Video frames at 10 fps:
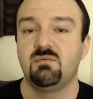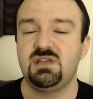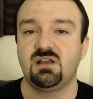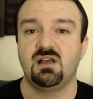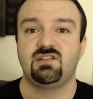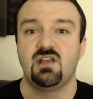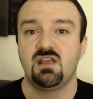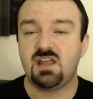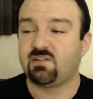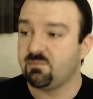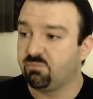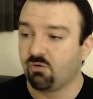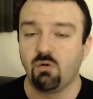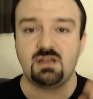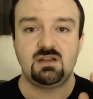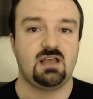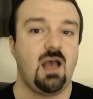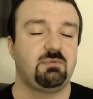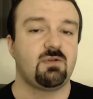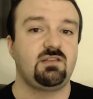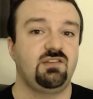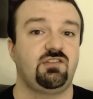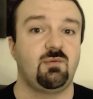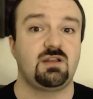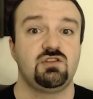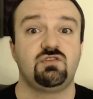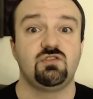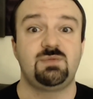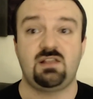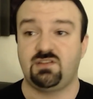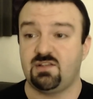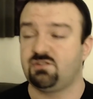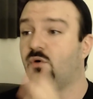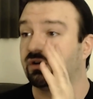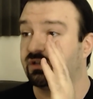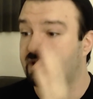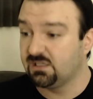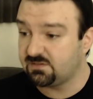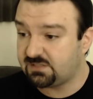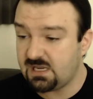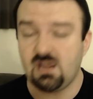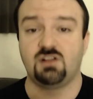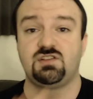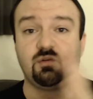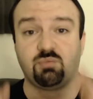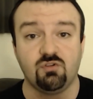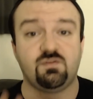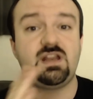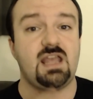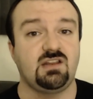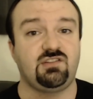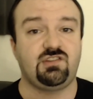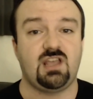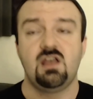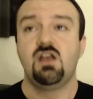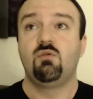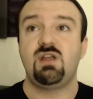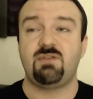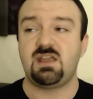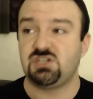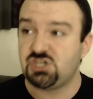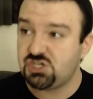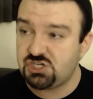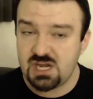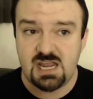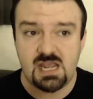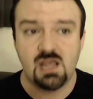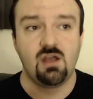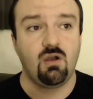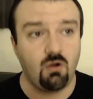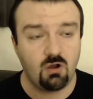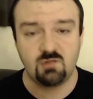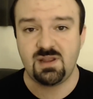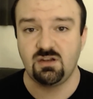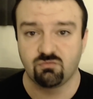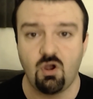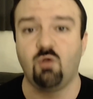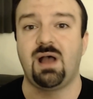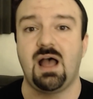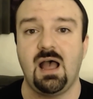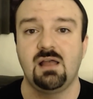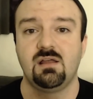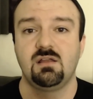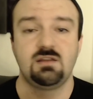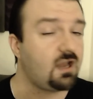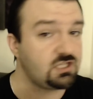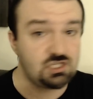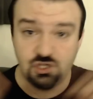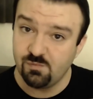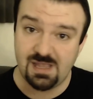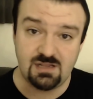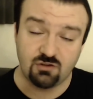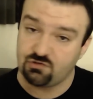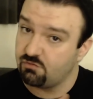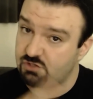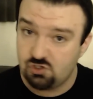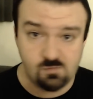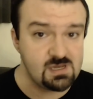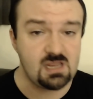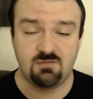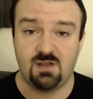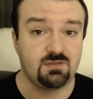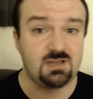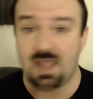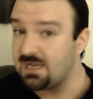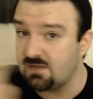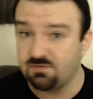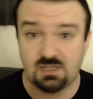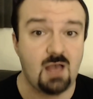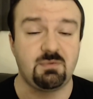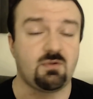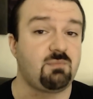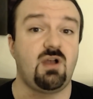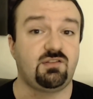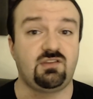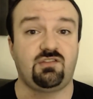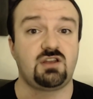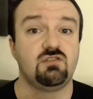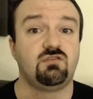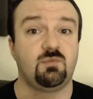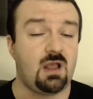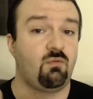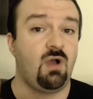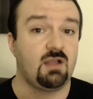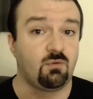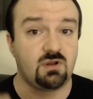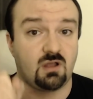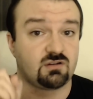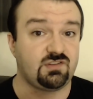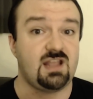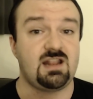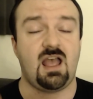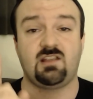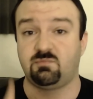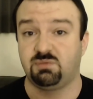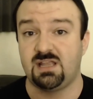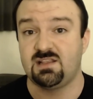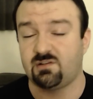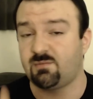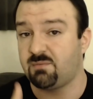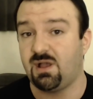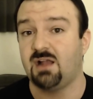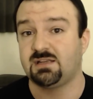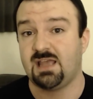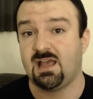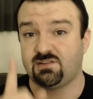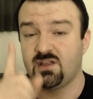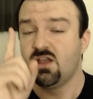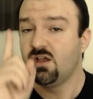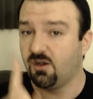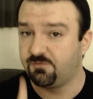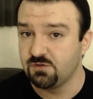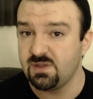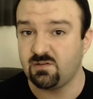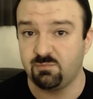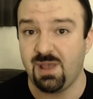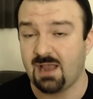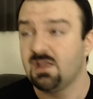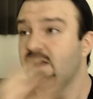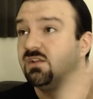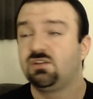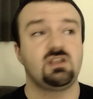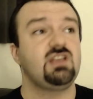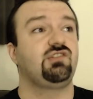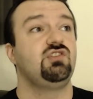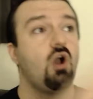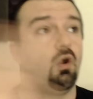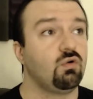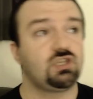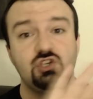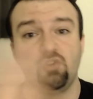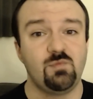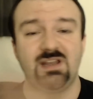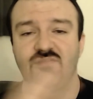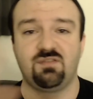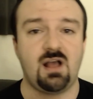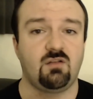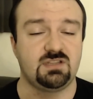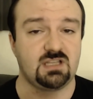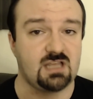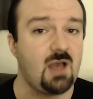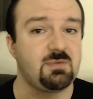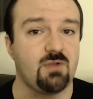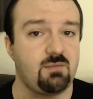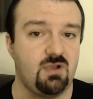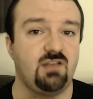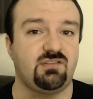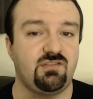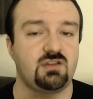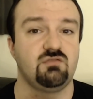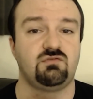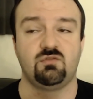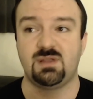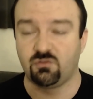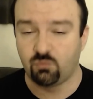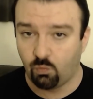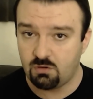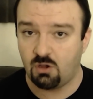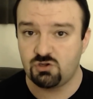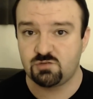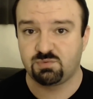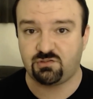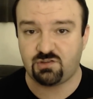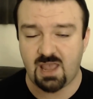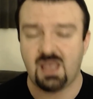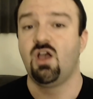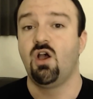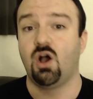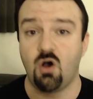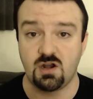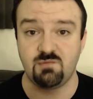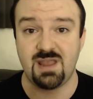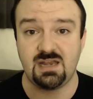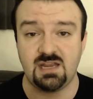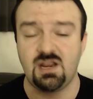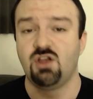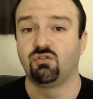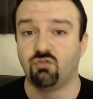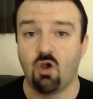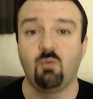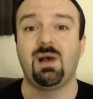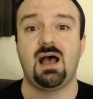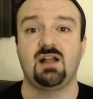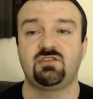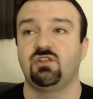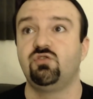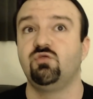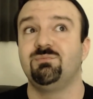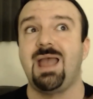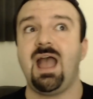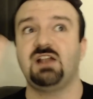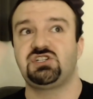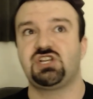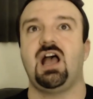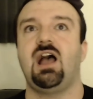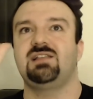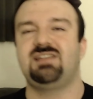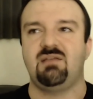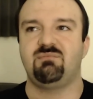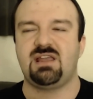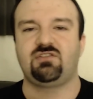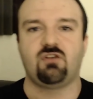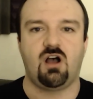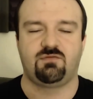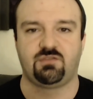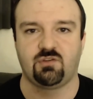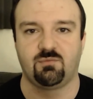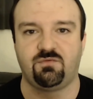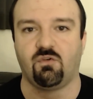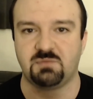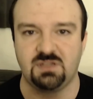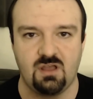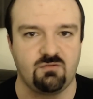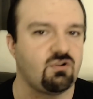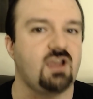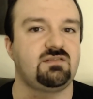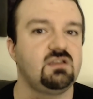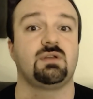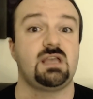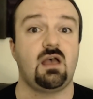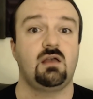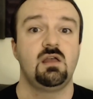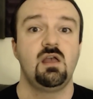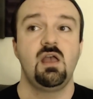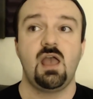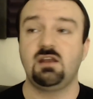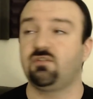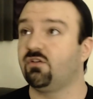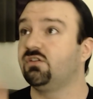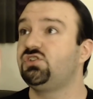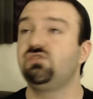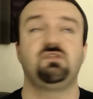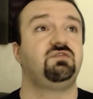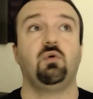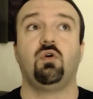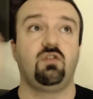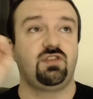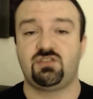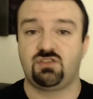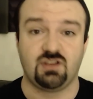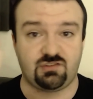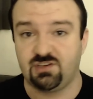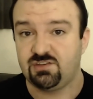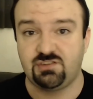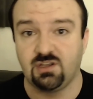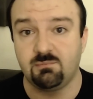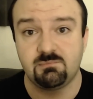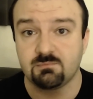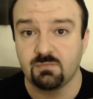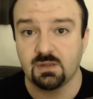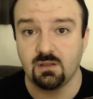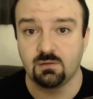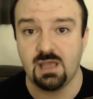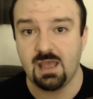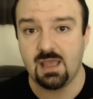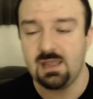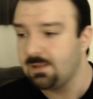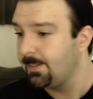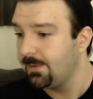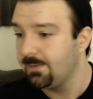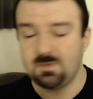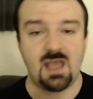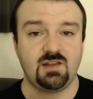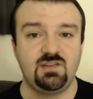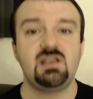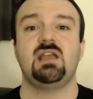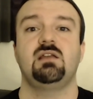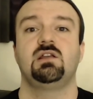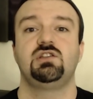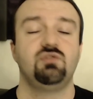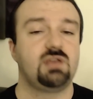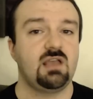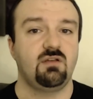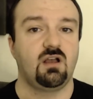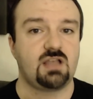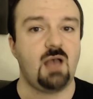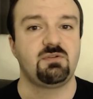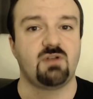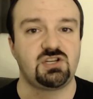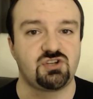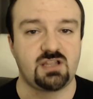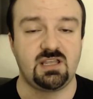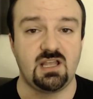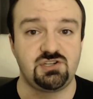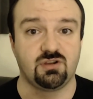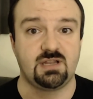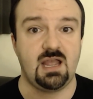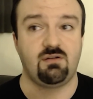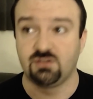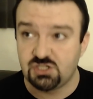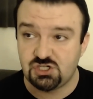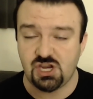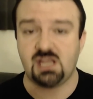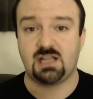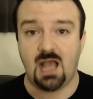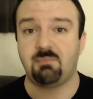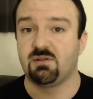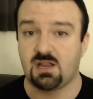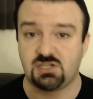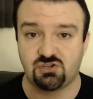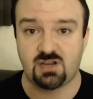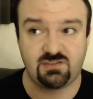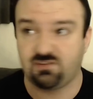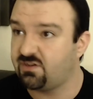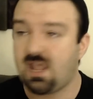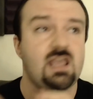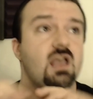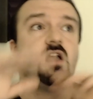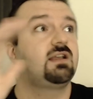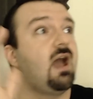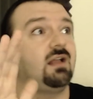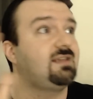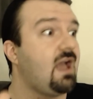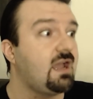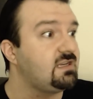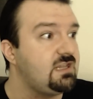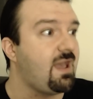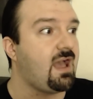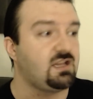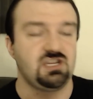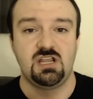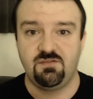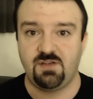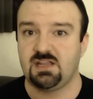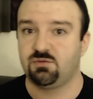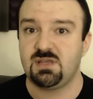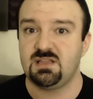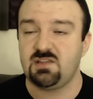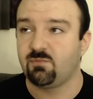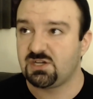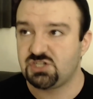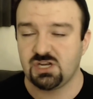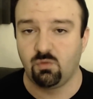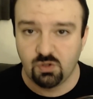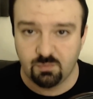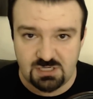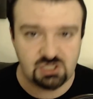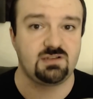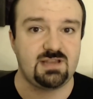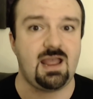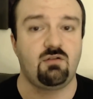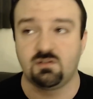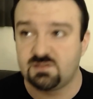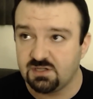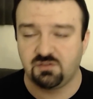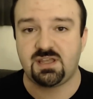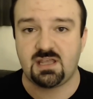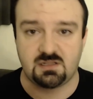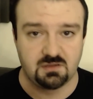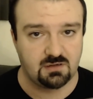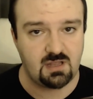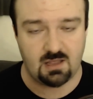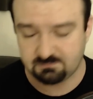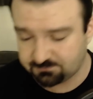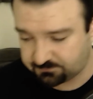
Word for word: because it's a broken copyright system on YouTube that says you are guilty until proven innocent. We have a shitty automated robot, not a human. There's no human involved in any of the copyright process on YouTube, and I want everyone to understand that. I explained this on my podcast a few weeks back. There is no human involved in the copyright process on YouTube. It is one hundred percent automated robots who match content based off of some formula of criteria. And as long as you fool the, their system, okay, that's it. You get a copyright strike against your account, a legit copyright strike. This isn't a content I D match. If I get three of these, my channel will be shut down until they get cleared up.